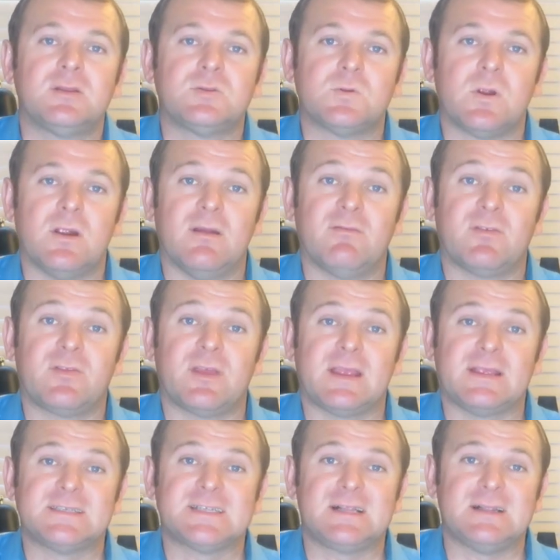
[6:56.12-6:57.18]
where everything
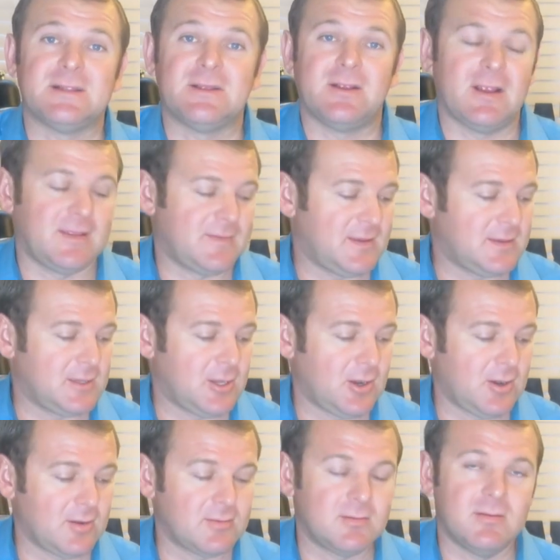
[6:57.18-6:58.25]
is clear. And then
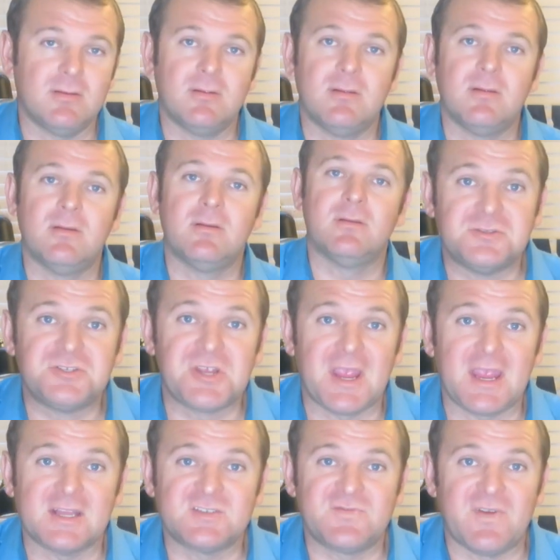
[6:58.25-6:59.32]
learn to
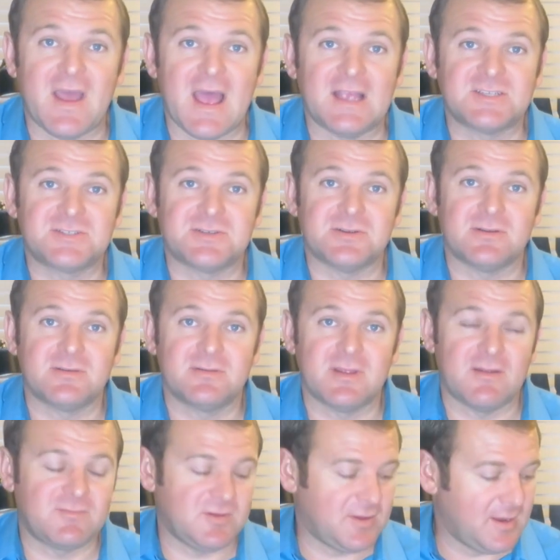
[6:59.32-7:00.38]
change faster
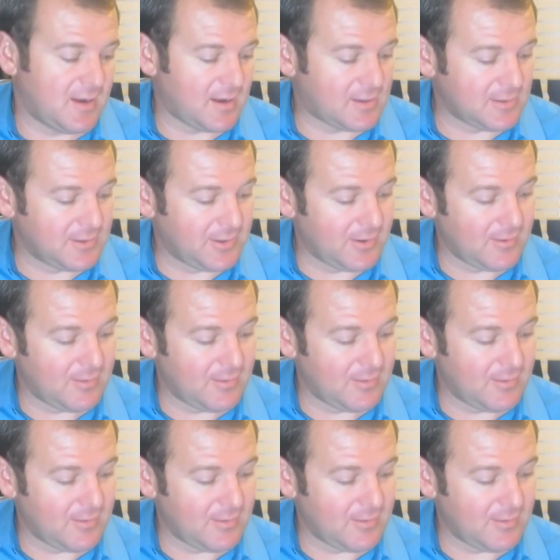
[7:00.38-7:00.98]
after you get it clear.